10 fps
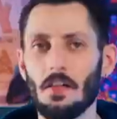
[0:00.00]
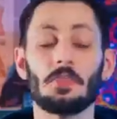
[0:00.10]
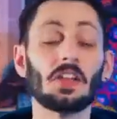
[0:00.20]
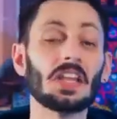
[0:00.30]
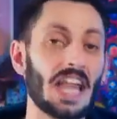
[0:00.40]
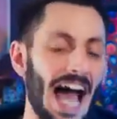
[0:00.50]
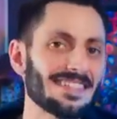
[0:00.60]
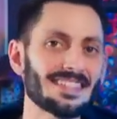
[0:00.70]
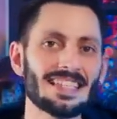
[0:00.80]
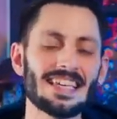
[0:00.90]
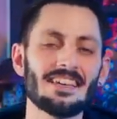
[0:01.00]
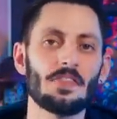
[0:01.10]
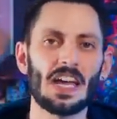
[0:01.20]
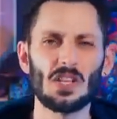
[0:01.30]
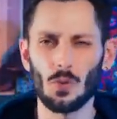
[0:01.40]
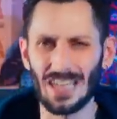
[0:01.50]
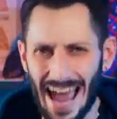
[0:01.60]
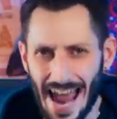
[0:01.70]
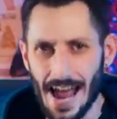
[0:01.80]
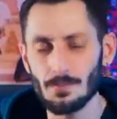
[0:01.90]
The last thing that you
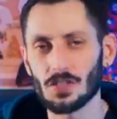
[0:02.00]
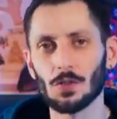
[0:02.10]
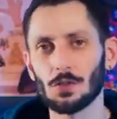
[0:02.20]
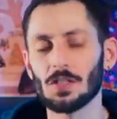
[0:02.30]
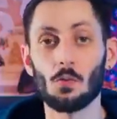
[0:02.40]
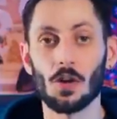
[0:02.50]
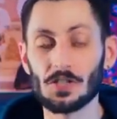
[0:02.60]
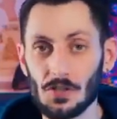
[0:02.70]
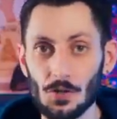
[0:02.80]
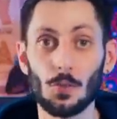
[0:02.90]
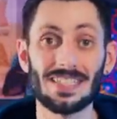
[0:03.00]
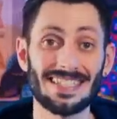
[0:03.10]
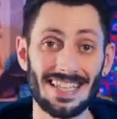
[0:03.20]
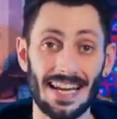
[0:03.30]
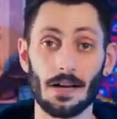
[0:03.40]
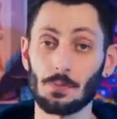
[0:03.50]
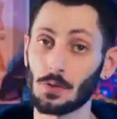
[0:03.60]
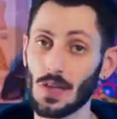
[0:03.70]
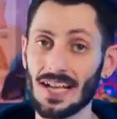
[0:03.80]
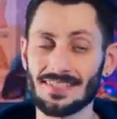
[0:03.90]
will absolutely want to do when setting up
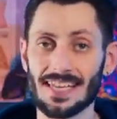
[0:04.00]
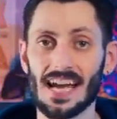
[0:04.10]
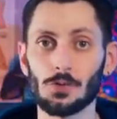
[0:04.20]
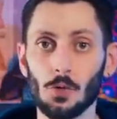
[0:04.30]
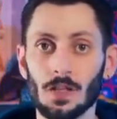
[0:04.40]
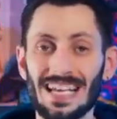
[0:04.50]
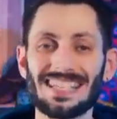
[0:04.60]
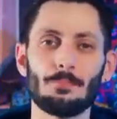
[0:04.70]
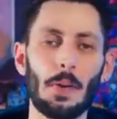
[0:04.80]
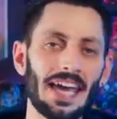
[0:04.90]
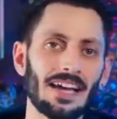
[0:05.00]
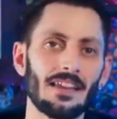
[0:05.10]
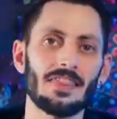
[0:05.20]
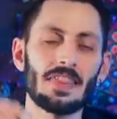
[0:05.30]
your light schedule is pick